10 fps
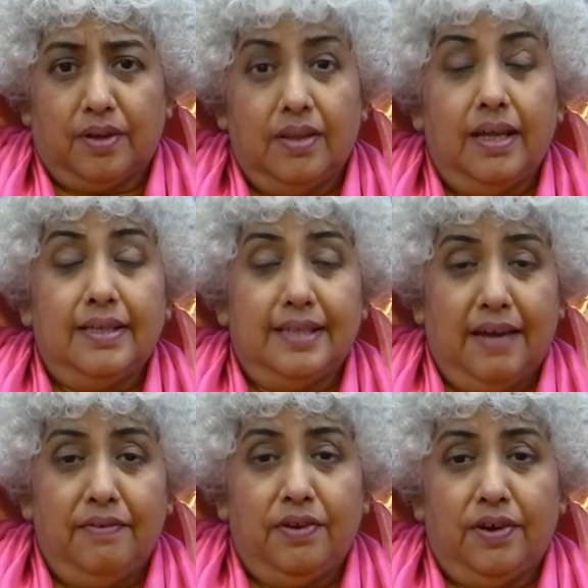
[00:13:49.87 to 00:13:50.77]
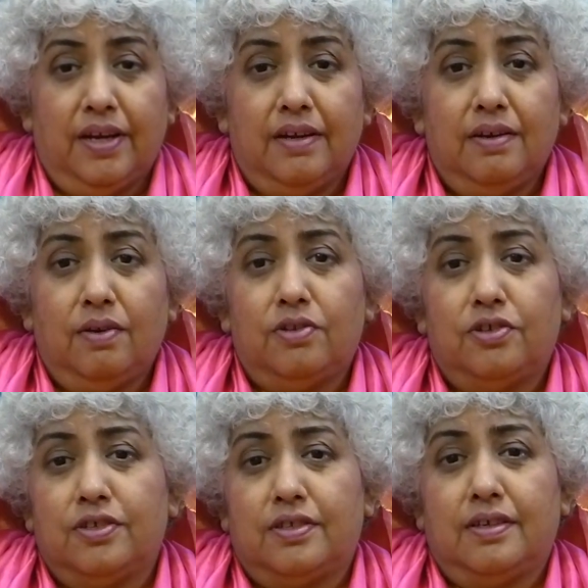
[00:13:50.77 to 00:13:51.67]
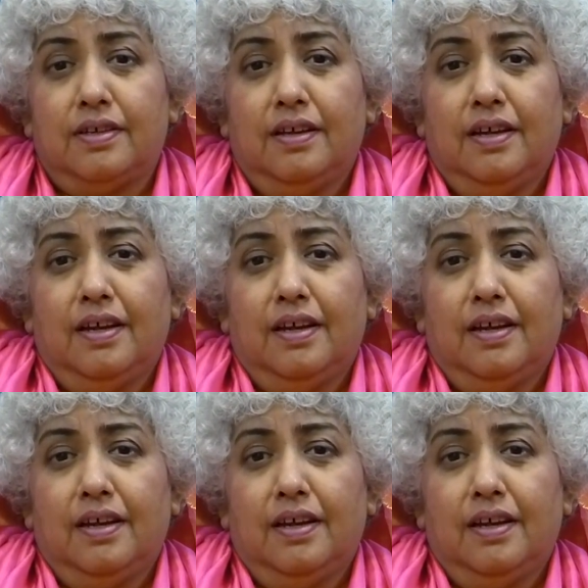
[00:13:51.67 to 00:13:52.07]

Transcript: And that's heavy rain, not just a